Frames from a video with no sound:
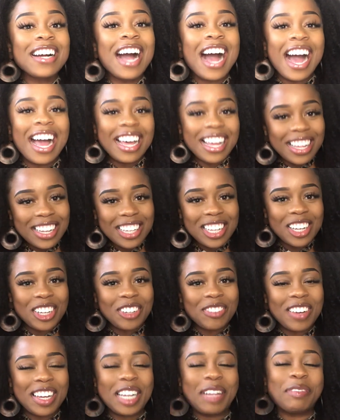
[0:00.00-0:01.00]
hi,
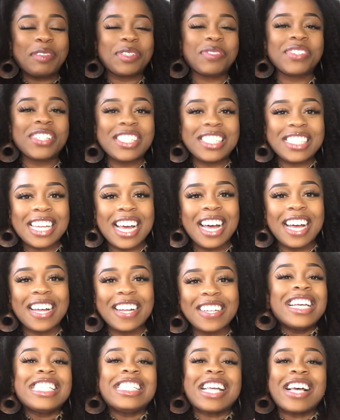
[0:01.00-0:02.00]
hello, my name is
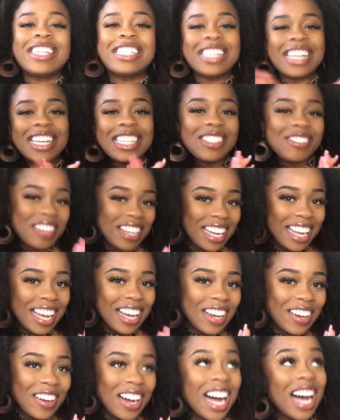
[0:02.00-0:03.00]
Michelle. So today's video,
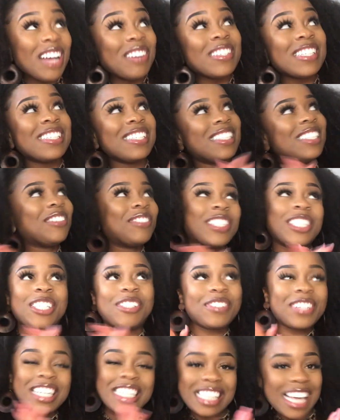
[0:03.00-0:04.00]
I'm
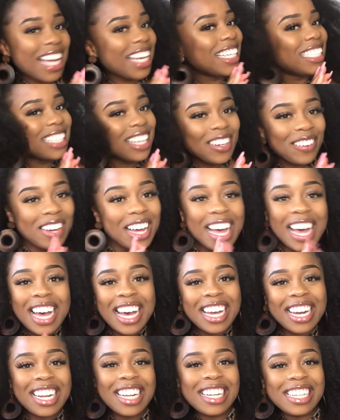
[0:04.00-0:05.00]
super excited to go
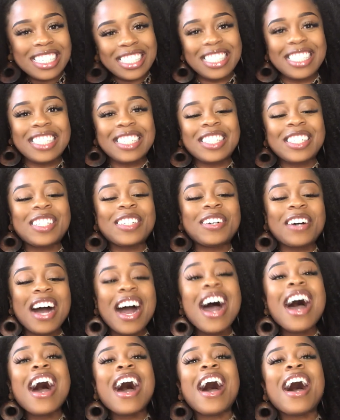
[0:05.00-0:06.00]
ahead and do.
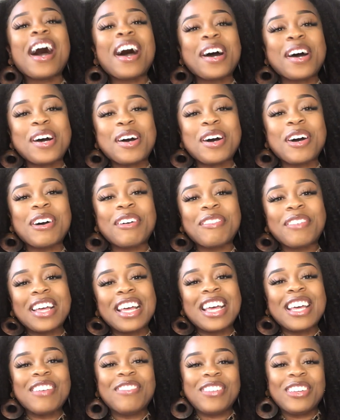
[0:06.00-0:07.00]

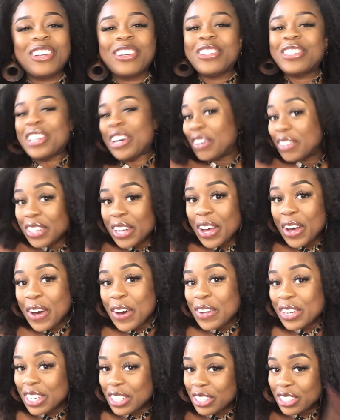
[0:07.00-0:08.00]
If you don't know
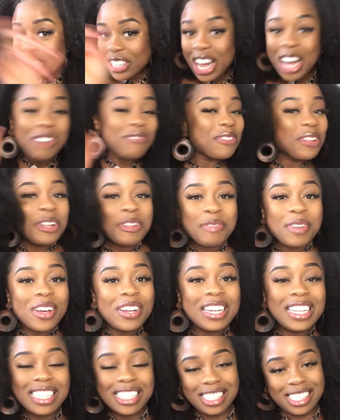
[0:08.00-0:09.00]
and you're not following me
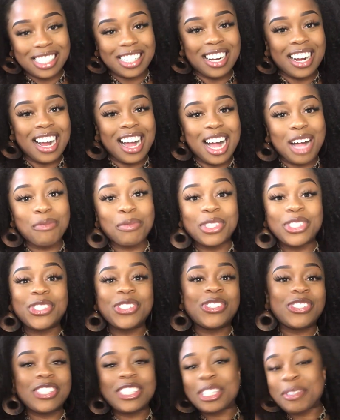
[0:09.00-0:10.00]
on Instagram, which
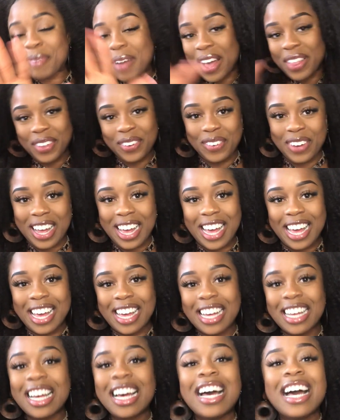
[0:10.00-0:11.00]
you should, by the
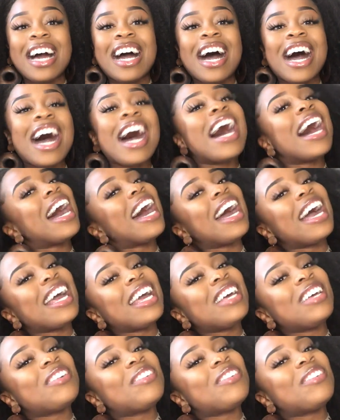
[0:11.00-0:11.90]
way, I